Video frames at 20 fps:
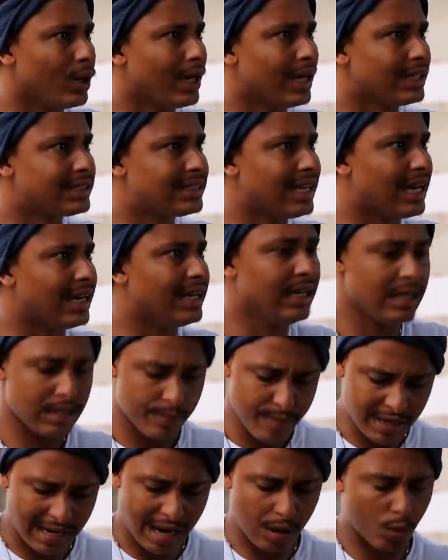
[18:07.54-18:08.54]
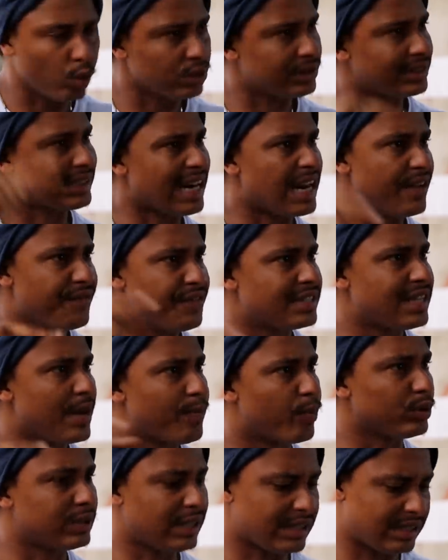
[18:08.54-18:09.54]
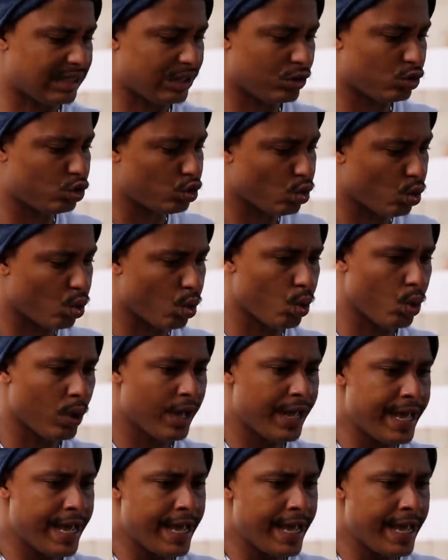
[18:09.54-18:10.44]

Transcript: You understand? Make I go start the visa processing. So.